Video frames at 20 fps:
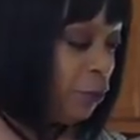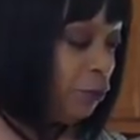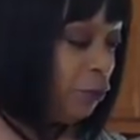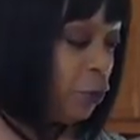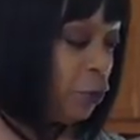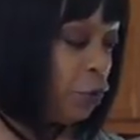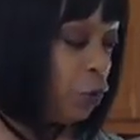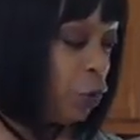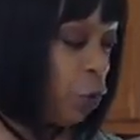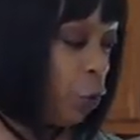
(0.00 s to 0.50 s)

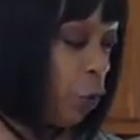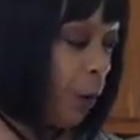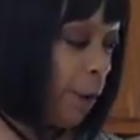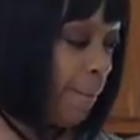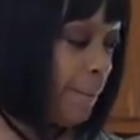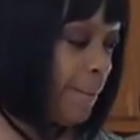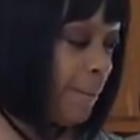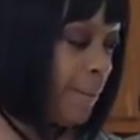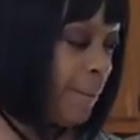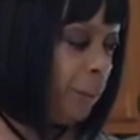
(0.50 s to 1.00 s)
For sure.
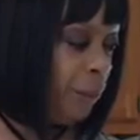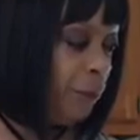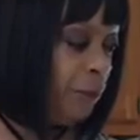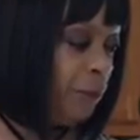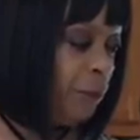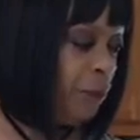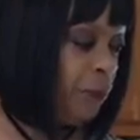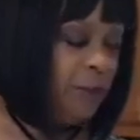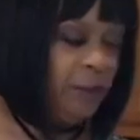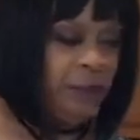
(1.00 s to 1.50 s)

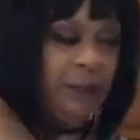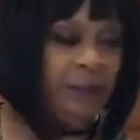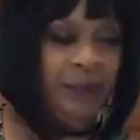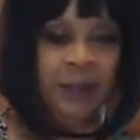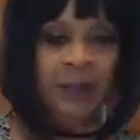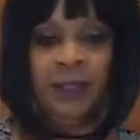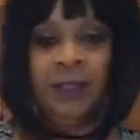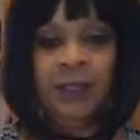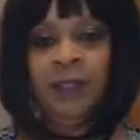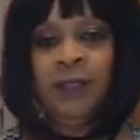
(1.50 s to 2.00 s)

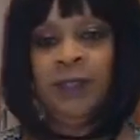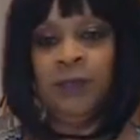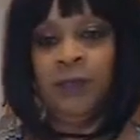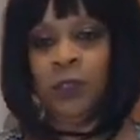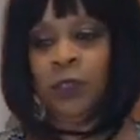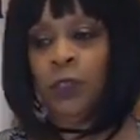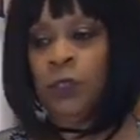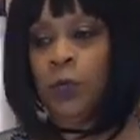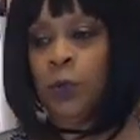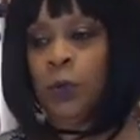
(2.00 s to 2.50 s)

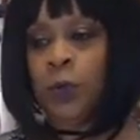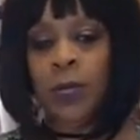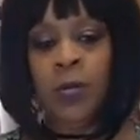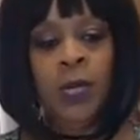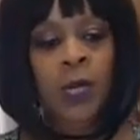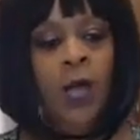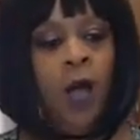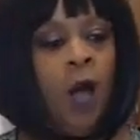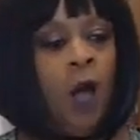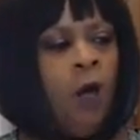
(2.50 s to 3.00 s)
For sure.
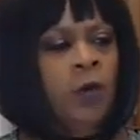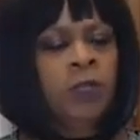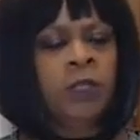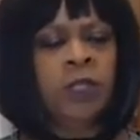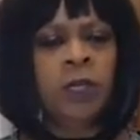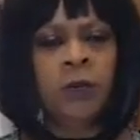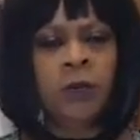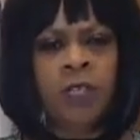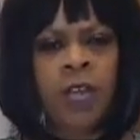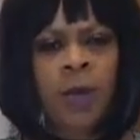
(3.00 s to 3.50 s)

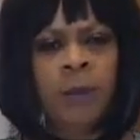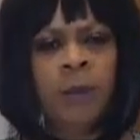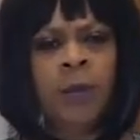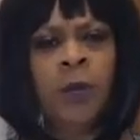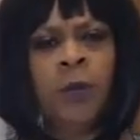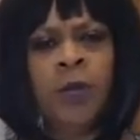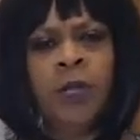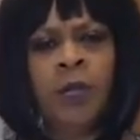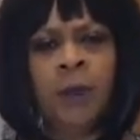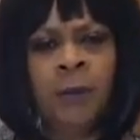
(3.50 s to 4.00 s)
Also, tell me,
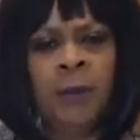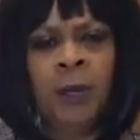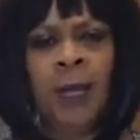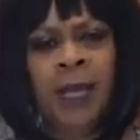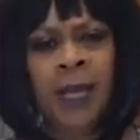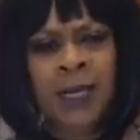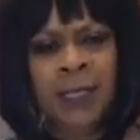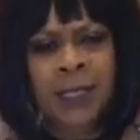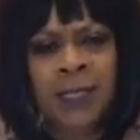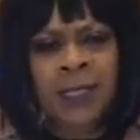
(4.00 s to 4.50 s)
what are your
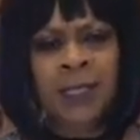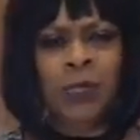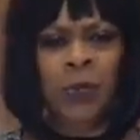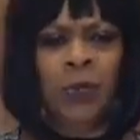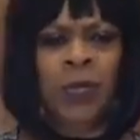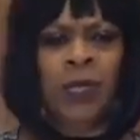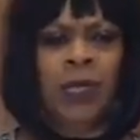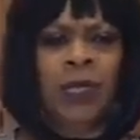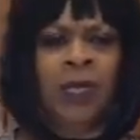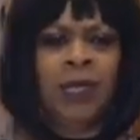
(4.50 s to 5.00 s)
plans this
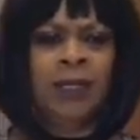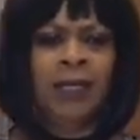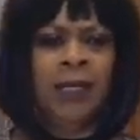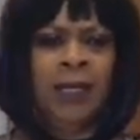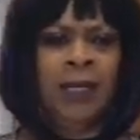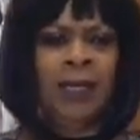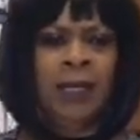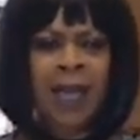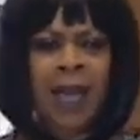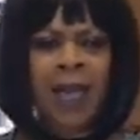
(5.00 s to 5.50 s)
weekend?
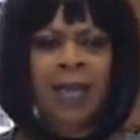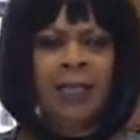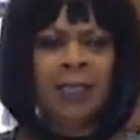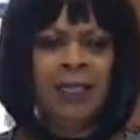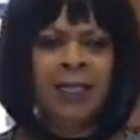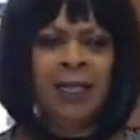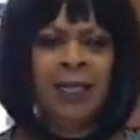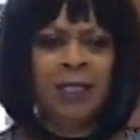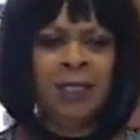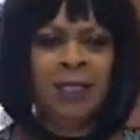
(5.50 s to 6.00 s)
Any
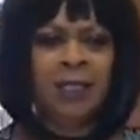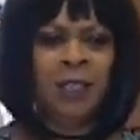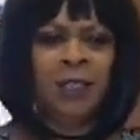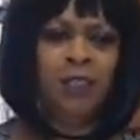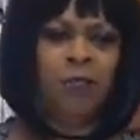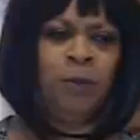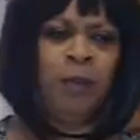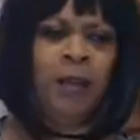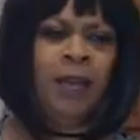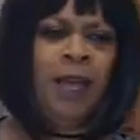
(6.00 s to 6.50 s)
ideas
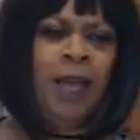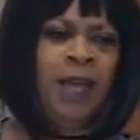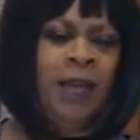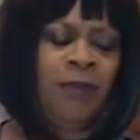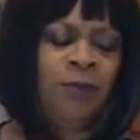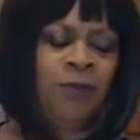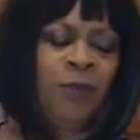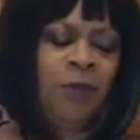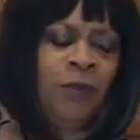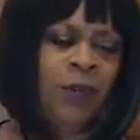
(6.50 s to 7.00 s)
that you may
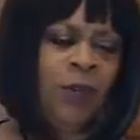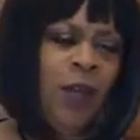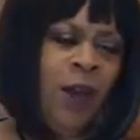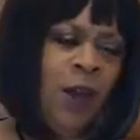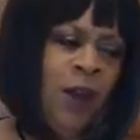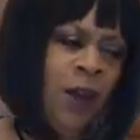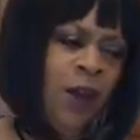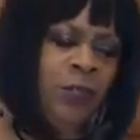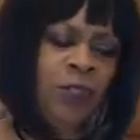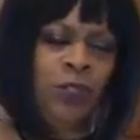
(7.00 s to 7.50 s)
have in
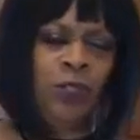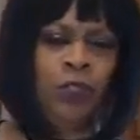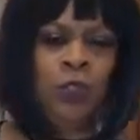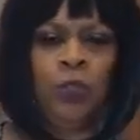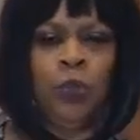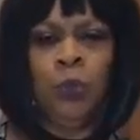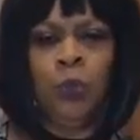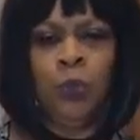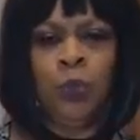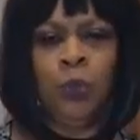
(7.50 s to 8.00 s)
regards
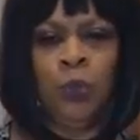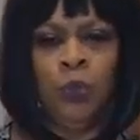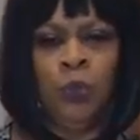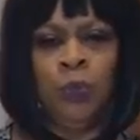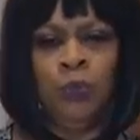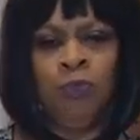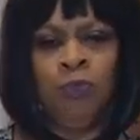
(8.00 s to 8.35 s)
to